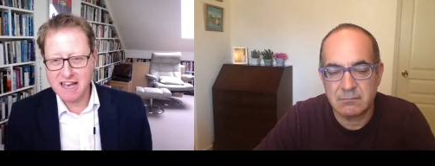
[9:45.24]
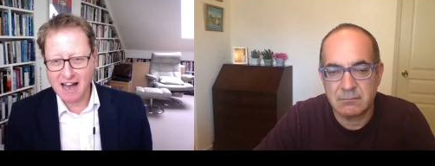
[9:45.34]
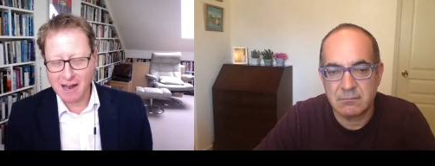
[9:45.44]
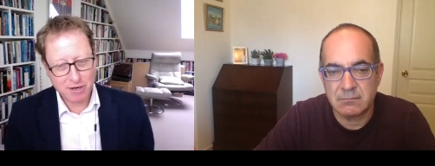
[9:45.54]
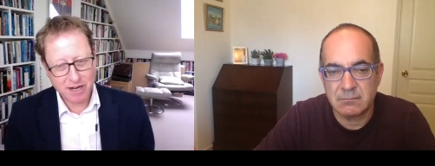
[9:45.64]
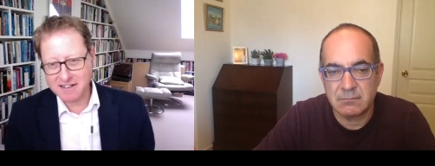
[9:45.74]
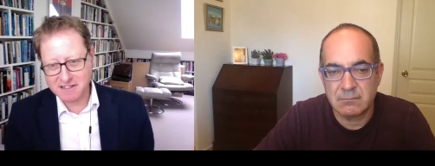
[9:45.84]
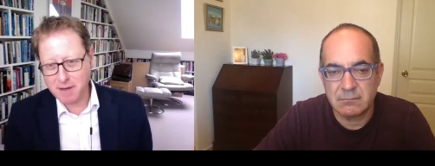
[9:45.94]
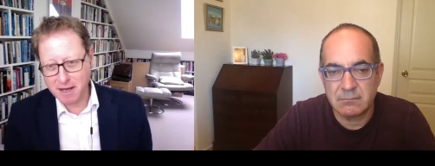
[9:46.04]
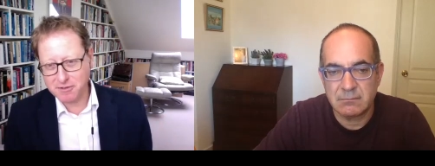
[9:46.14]
Speaker 1: i would like
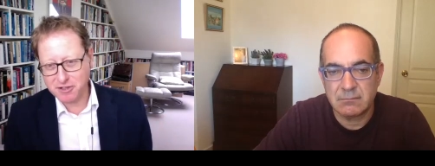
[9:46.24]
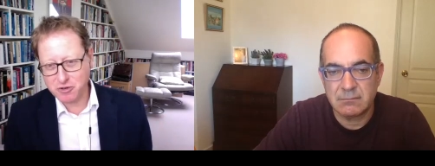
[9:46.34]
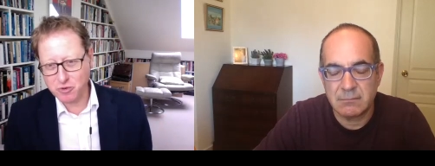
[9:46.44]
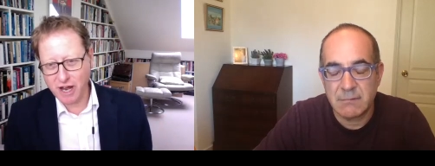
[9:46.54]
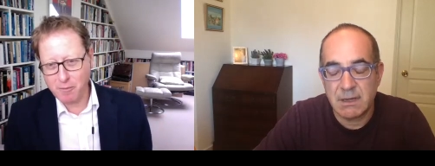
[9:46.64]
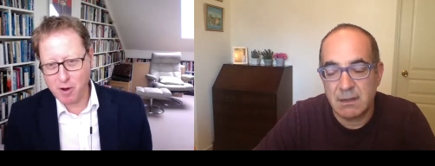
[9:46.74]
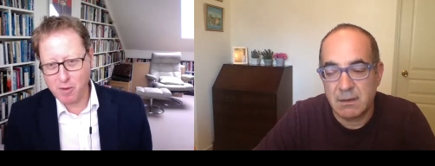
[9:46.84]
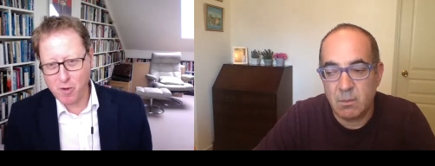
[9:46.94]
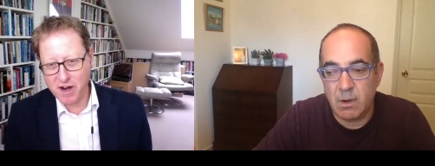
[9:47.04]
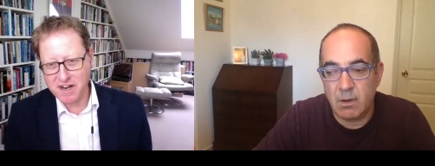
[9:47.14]
to be able to call
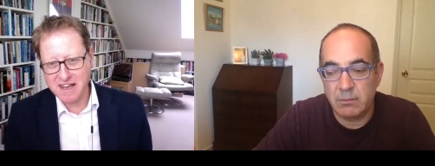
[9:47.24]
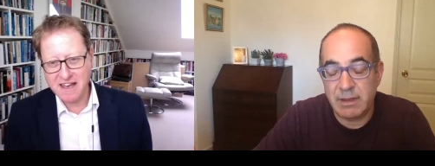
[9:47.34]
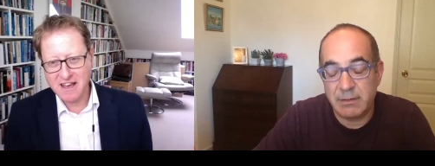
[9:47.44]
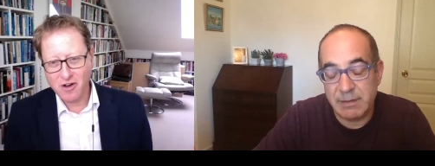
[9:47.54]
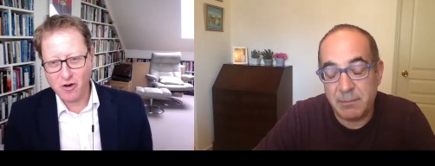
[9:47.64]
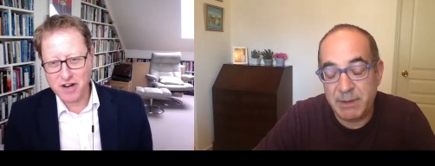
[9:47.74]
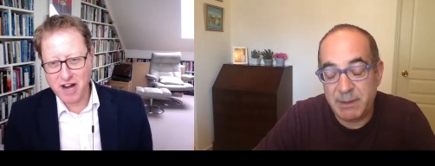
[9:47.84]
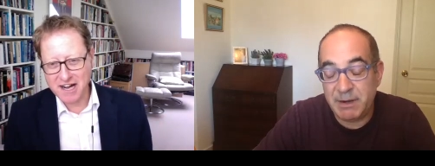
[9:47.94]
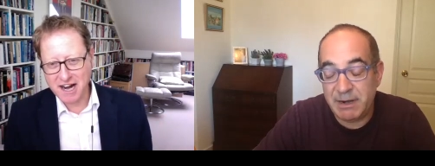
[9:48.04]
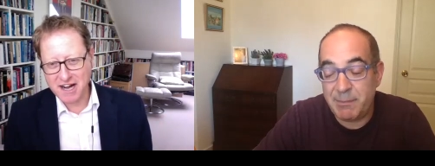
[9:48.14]
911 some
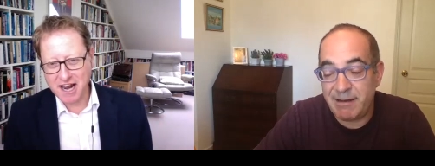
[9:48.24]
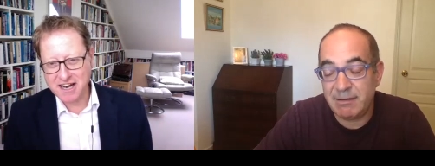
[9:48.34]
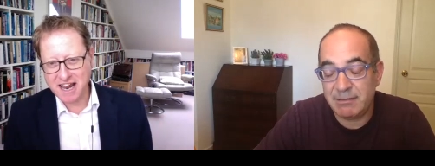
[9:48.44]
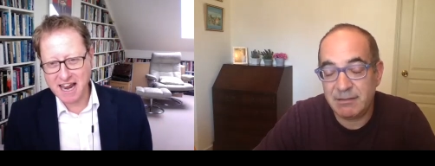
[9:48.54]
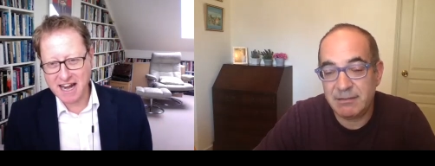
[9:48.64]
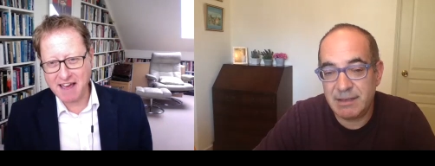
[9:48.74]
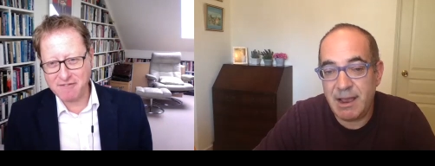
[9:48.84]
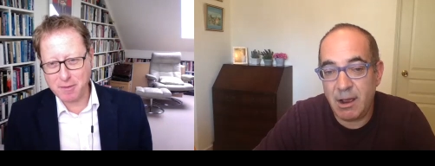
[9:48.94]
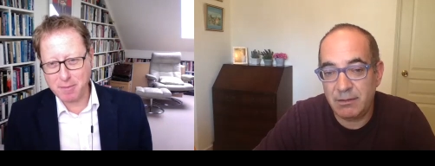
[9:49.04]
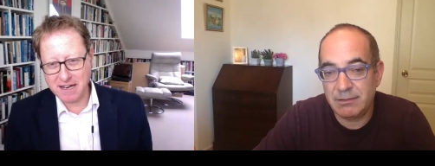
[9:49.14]
999 and
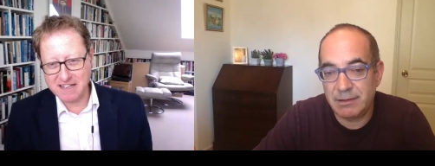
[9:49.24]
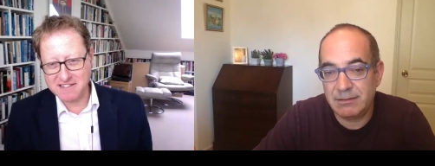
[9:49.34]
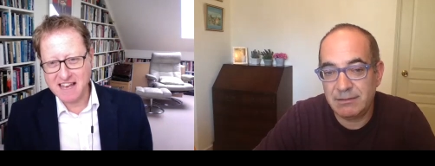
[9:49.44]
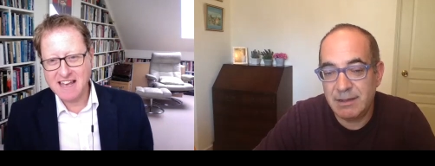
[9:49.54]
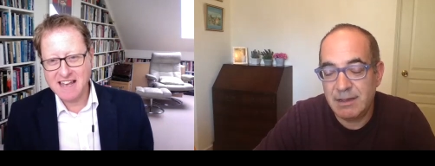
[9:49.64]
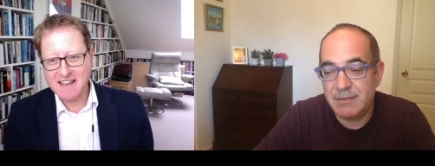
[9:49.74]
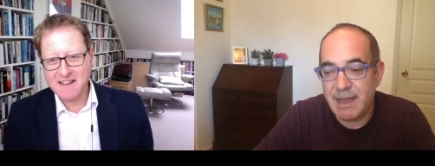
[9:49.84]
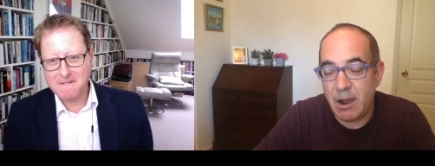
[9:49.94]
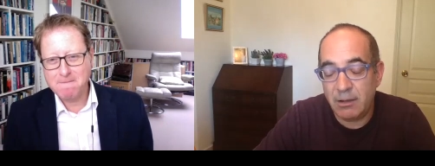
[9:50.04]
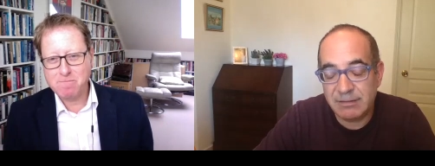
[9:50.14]
have the police.
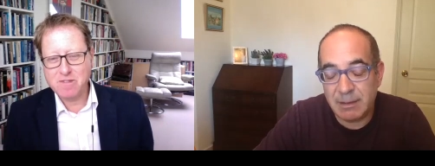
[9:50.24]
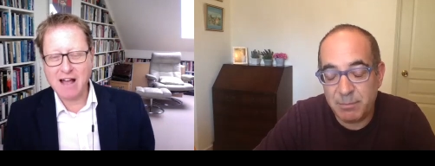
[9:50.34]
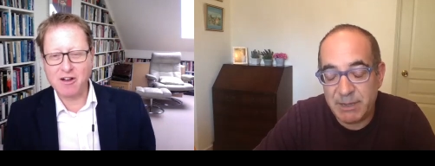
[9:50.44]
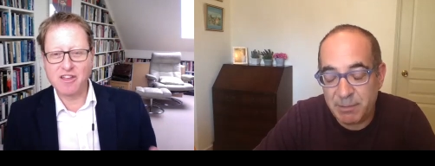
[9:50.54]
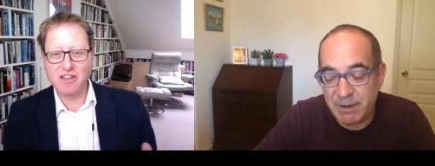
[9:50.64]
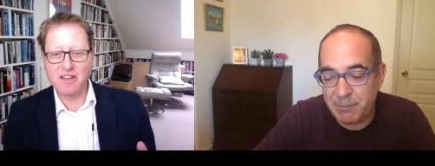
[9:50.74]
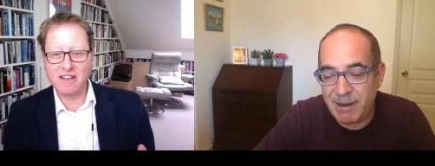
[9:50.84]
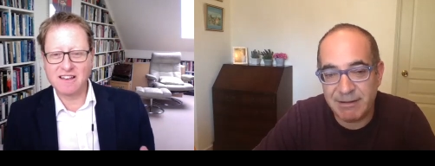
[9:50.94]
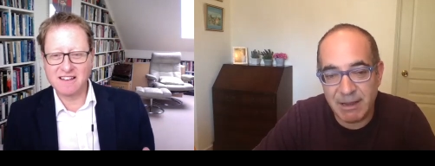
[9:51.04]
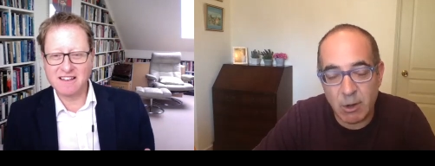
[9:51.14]
There are some now,
Speaker 2: in
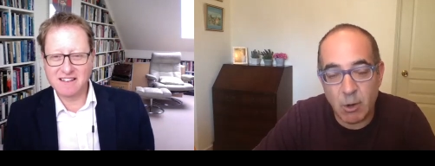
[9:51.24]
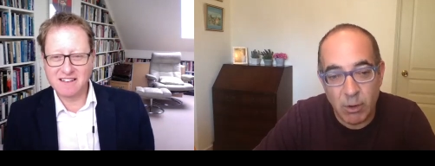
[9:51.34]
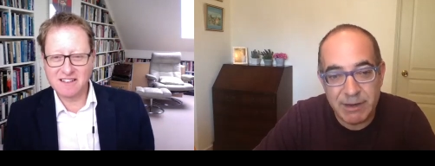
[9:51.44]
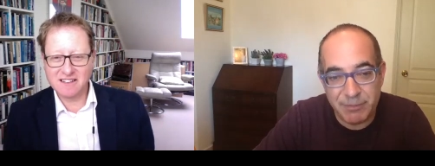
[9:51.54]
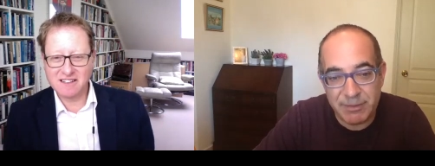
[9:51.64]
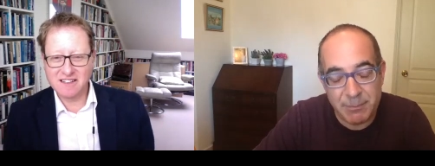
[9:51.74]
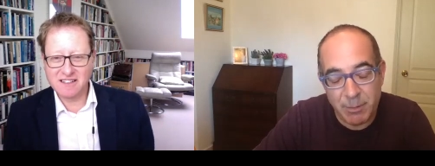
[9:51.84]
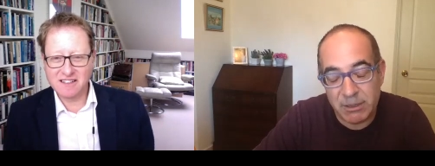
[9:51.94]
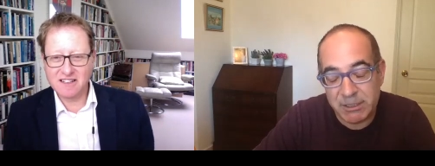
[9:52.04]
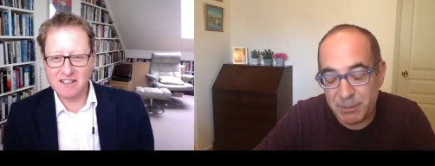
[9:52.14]
America calling for the
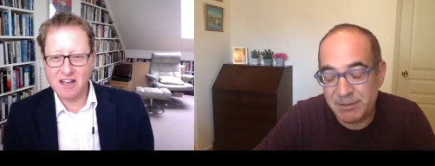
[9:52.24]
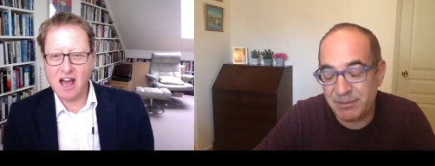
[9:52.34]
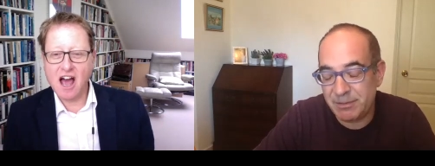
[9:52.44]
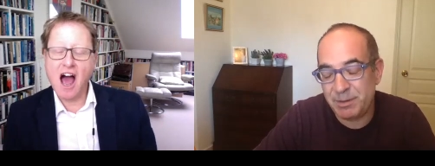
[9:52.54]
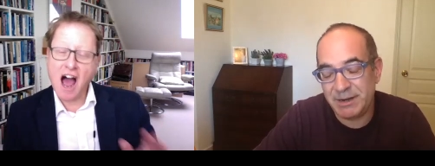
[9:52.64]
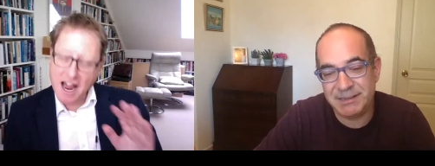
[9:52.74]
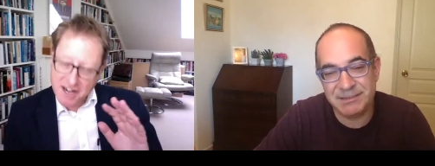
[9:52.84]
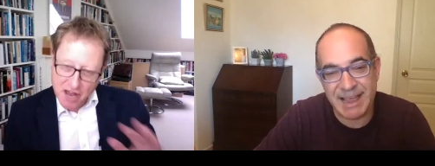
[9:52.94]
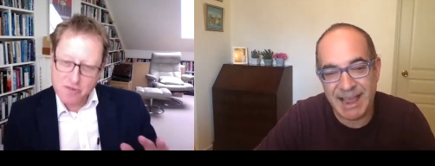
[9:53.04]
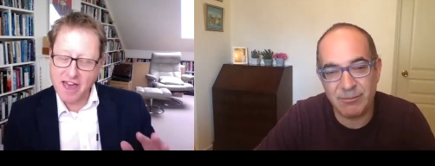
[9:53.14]
abolishment of the police.
Speaker 1: I
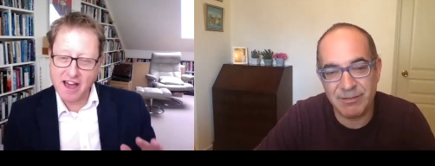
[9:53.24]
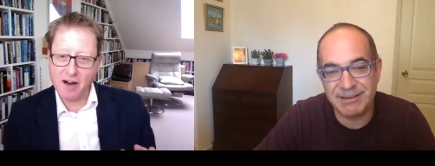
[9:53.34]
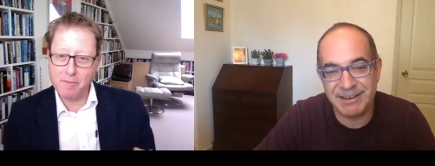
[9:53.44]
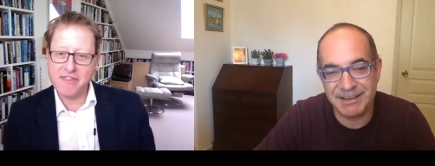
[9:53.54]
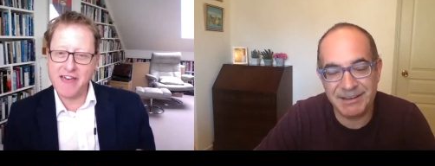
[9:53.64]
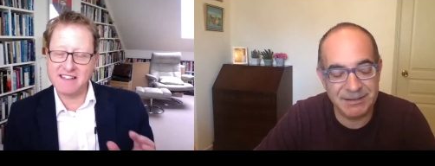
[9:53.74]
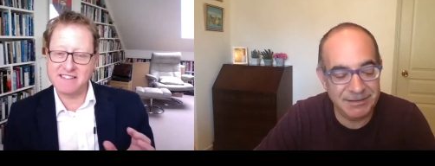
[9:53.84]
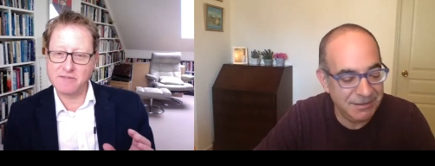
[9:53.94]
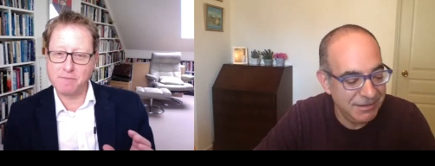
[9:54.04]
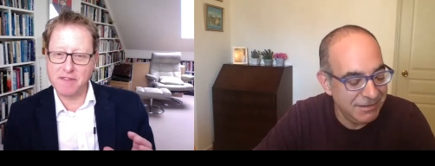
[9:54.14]
know they are, but
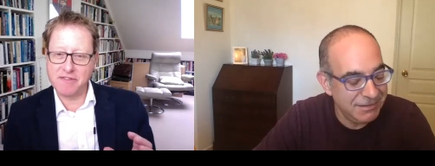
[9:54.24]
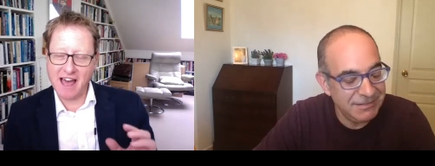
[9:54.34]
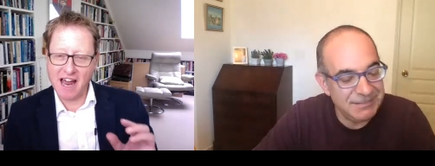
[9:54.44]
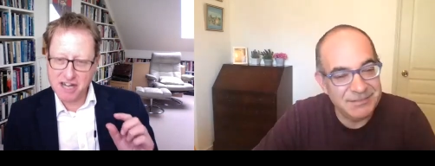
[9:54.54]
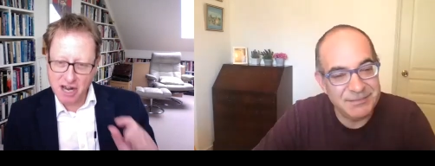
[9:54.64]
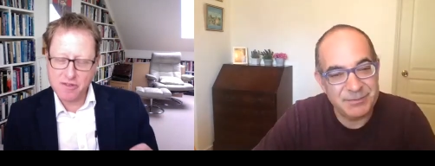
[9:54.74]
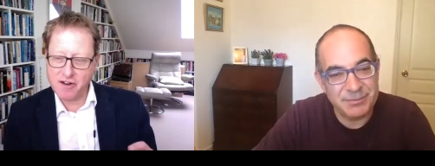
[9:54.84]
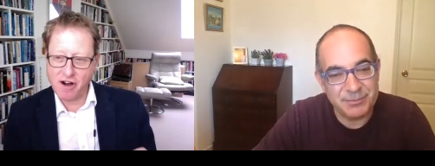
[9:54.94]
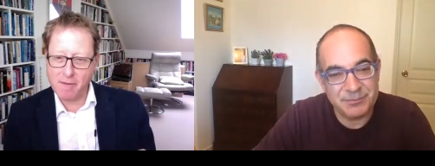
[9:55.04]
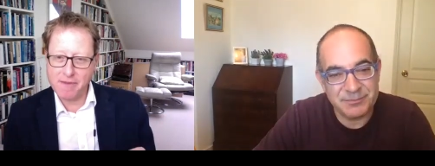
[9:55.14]
that's but that I know
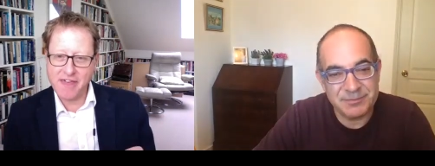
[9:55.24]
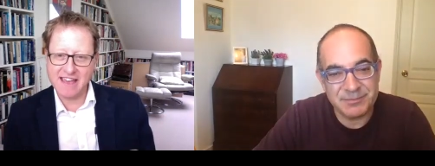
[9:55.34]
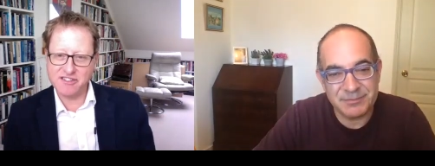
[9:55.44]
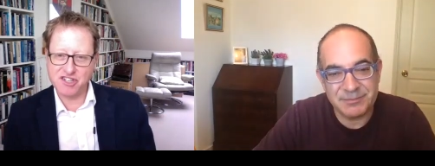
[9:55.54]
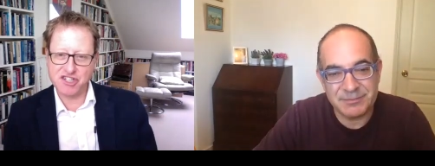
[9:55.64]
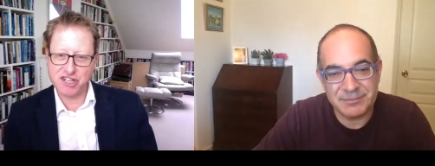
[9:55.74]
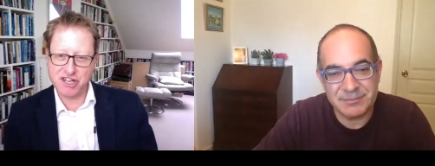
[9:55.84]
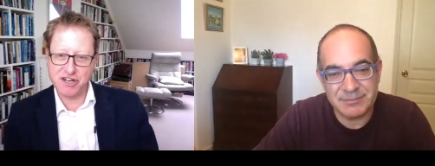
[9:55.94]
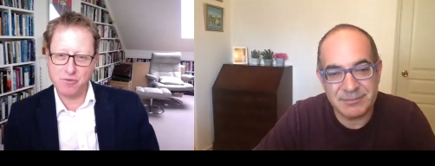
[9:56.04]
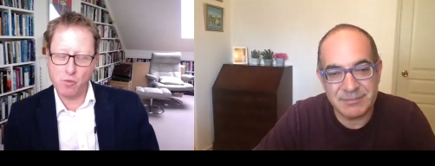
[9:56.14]
there are, but that is to
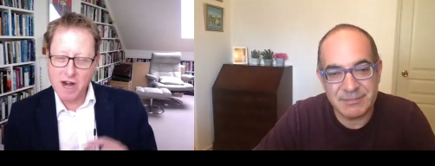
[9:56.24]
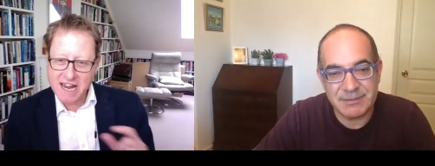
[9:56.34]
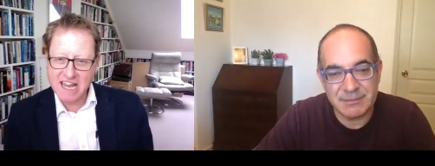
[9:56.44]
turn a winning